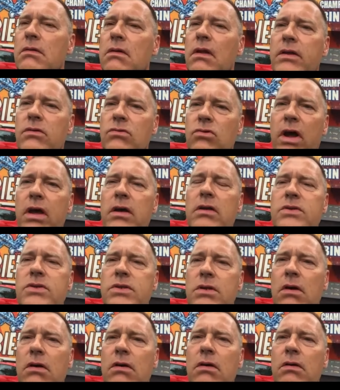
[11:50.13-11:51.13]
like
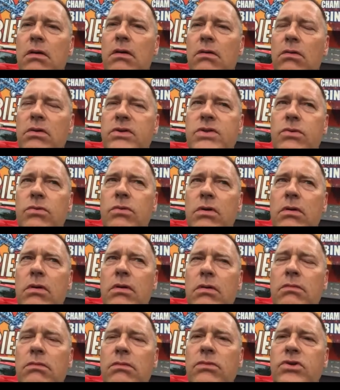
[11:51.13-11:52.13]
dragons are
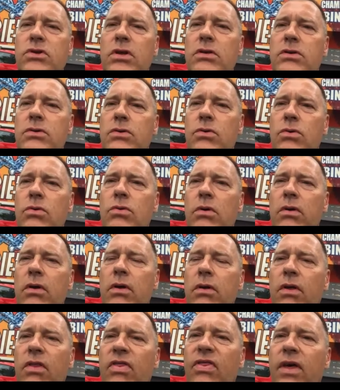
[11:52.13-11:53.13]
also a
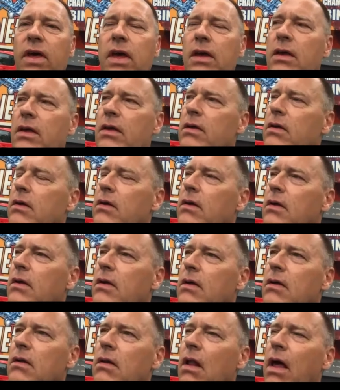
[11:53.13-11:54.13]
tattoo uh, thing,
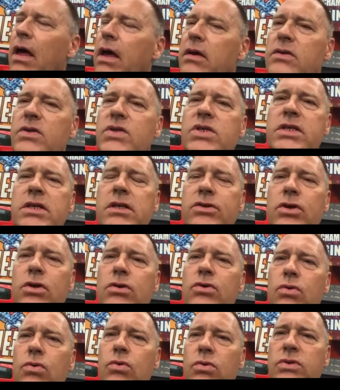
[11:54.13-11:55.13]
mm. like
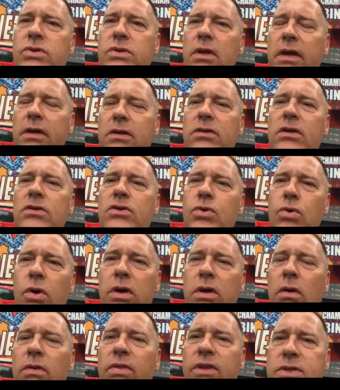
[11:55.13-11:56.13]
tattoos, like
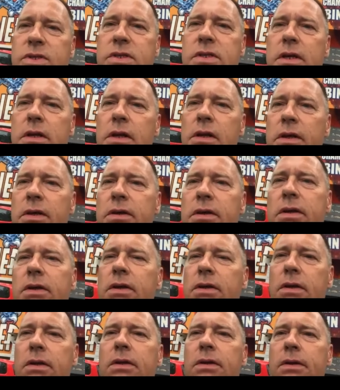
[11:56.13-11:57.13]
tattooing on the steel.
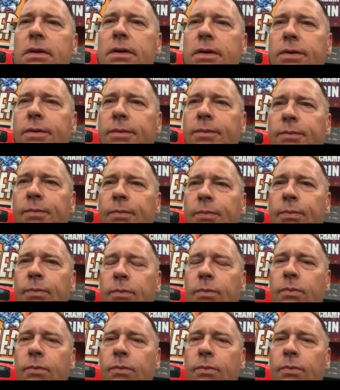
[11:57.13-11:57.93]
Yeah.